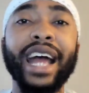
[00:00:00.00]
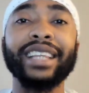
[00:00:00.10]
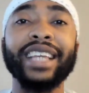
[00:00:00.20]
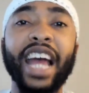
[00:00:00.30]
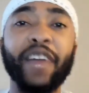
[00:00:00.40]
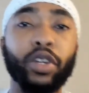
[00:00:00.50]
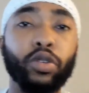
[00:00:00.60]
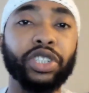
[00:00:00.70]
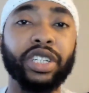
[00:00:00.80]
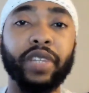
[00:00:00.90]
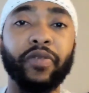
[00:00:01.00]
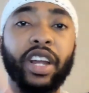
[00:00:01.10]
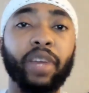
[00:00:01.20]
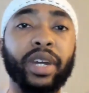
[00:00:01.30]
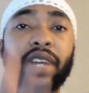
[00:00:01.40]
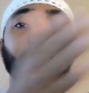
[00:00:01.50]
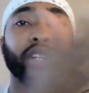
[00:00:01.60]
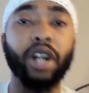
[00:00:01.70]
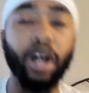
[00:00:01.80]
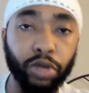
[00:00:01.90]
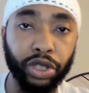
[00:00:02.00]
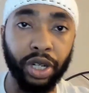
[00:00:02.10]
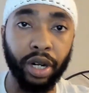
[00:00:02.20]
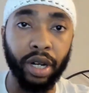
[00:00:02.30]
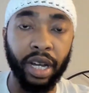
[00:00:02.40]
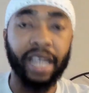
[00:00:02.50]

at the evolution and development of the culture.